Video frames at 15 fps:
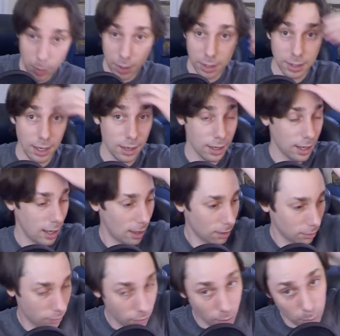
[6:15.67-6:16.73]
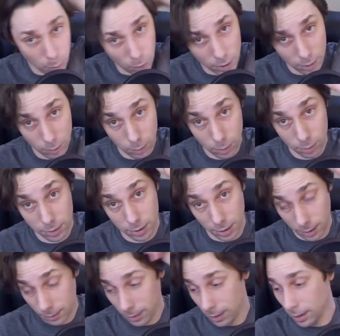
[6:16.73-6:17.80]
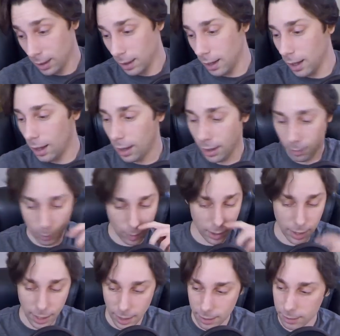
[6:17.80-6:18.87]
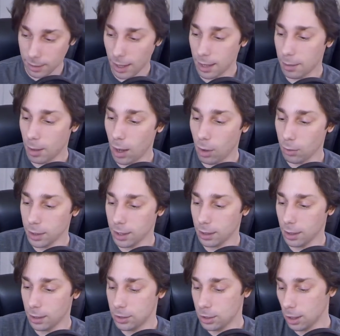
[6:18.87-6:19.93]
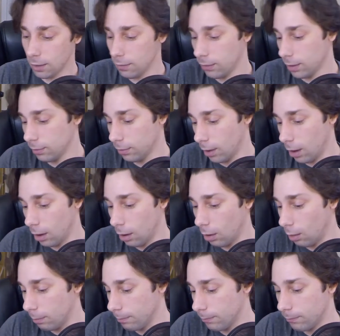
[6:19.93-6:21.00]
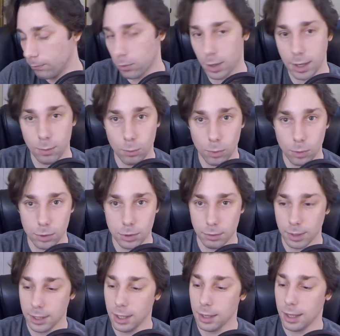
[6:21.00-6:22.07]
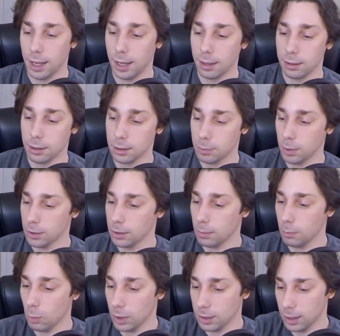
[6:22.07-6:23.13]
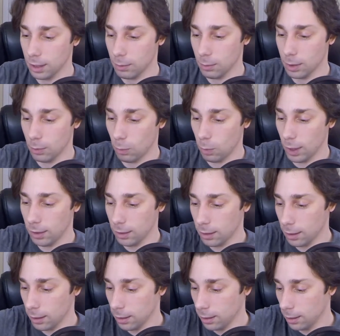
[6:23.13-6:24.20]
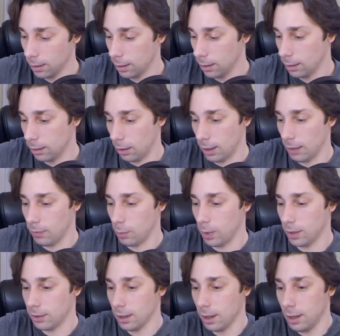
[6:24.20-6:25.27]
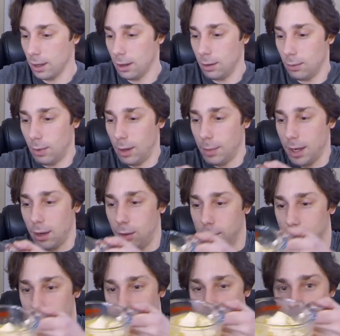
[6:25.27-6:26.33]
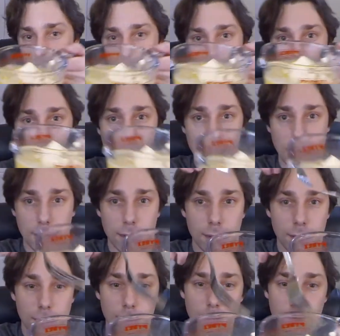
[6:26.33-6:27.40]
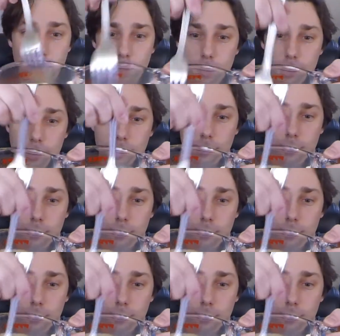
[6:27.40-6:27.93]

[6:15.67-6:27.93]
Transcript: putting down a kettle full of boiling water in one hand, and I'm holding a jug full of hot freaking water in the other hand. You're supposed to whisk it with a whisk? Don't have a whisk. Why am I holding this above my head? This